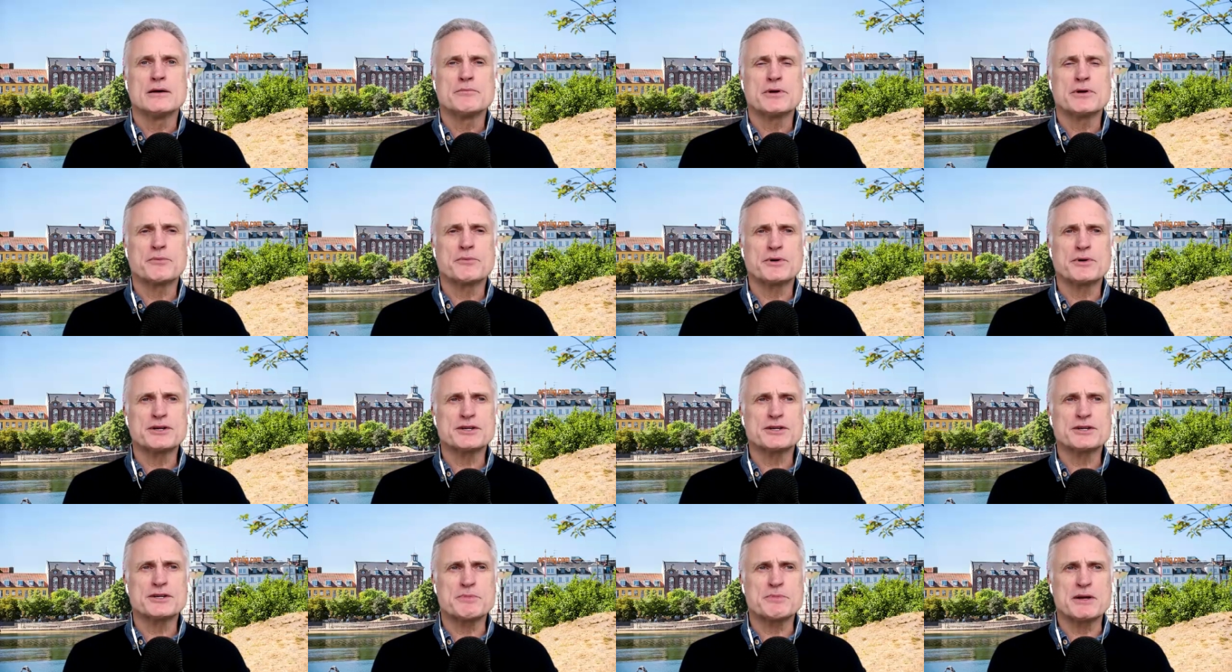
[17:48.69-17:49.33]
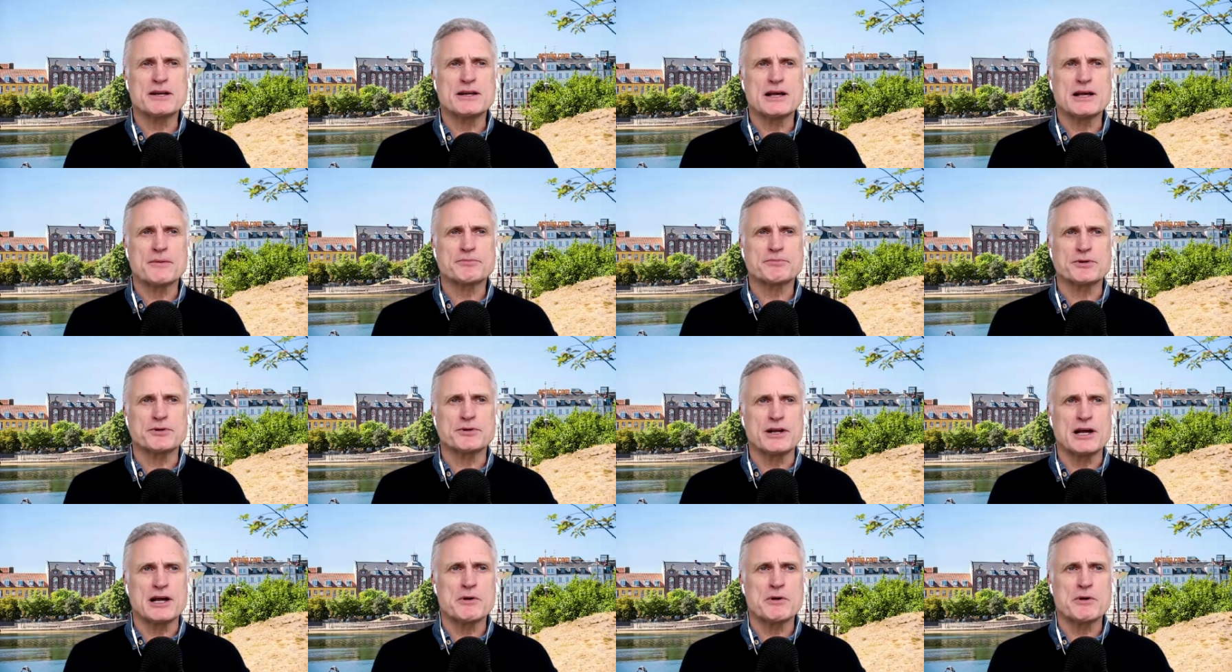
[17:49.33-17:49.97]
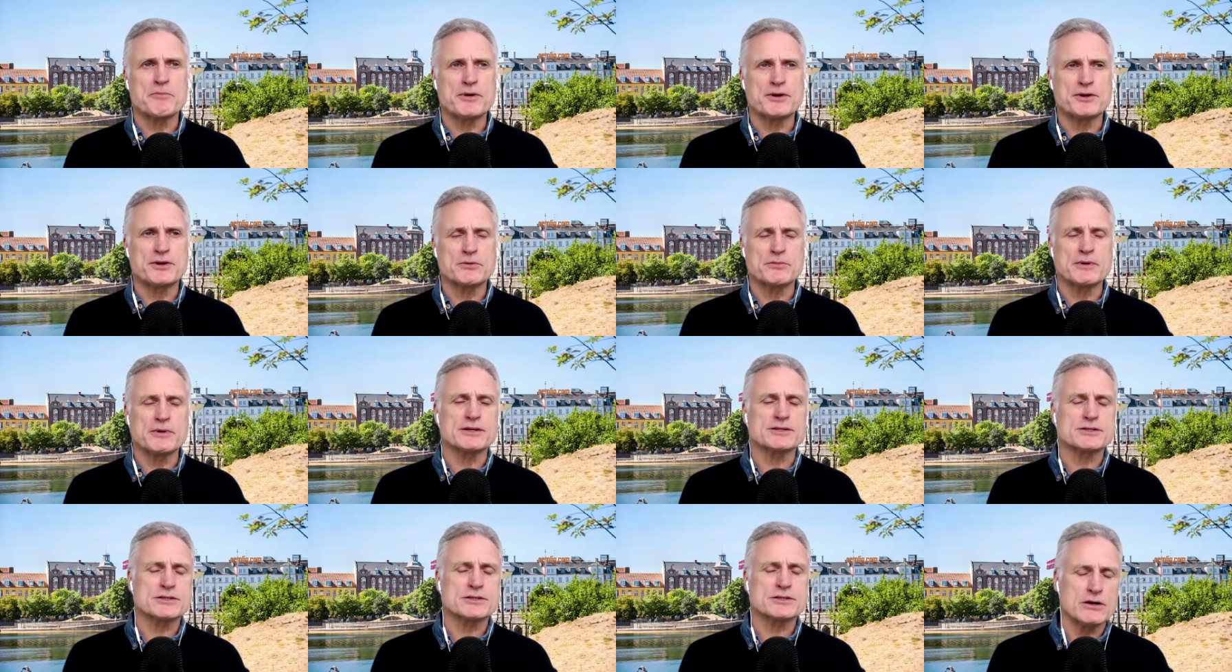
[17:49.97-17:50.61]
But if we've just been up till now, we've been talking
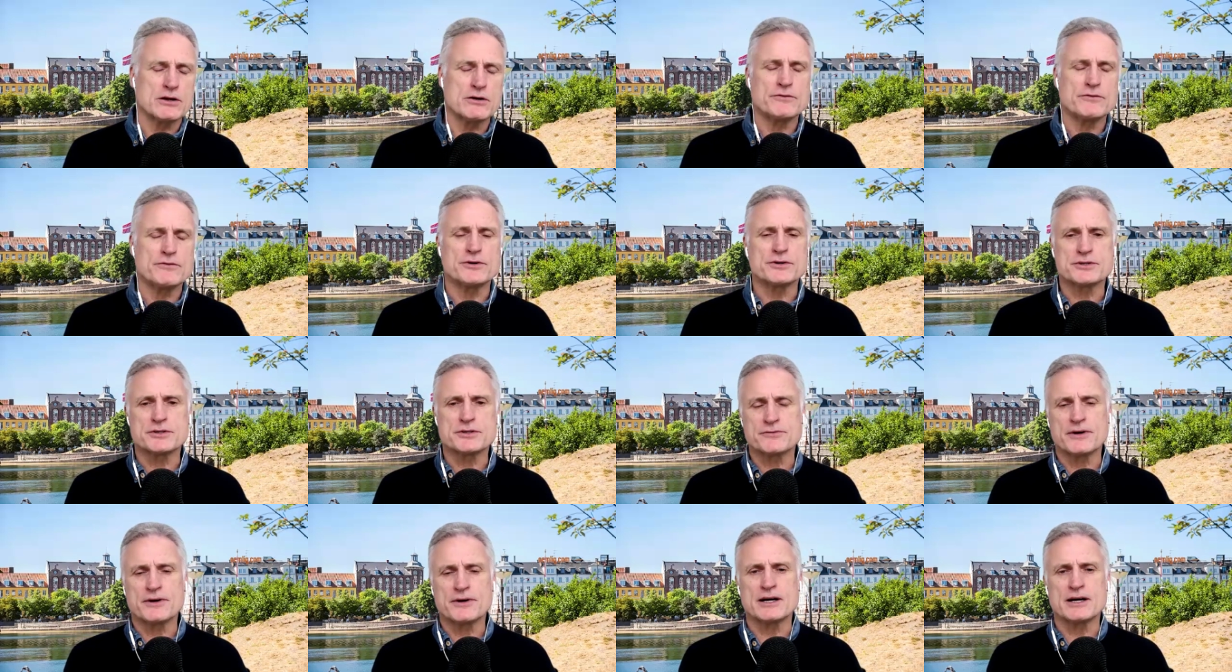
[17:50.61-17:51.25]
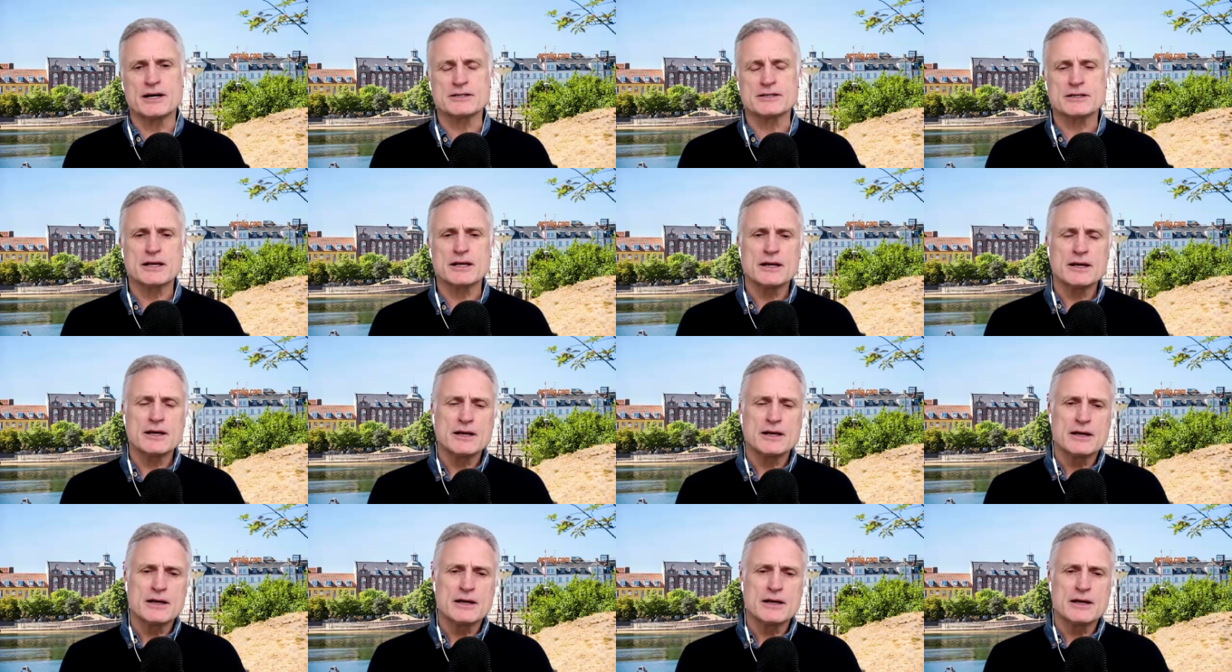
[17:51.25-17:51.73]
about slow versus fast.